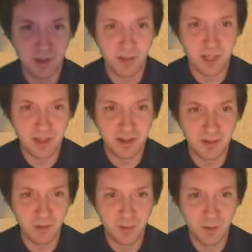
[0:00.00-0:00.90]
abandoned
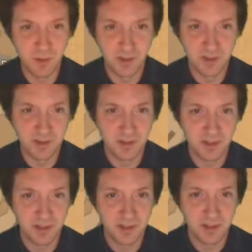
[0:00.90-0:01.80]

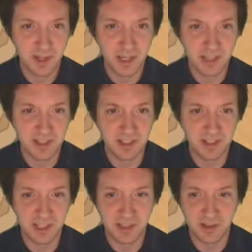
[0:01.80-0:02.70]
ruins. I guess that's
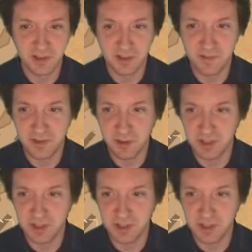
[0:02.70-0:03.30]
like the, you know,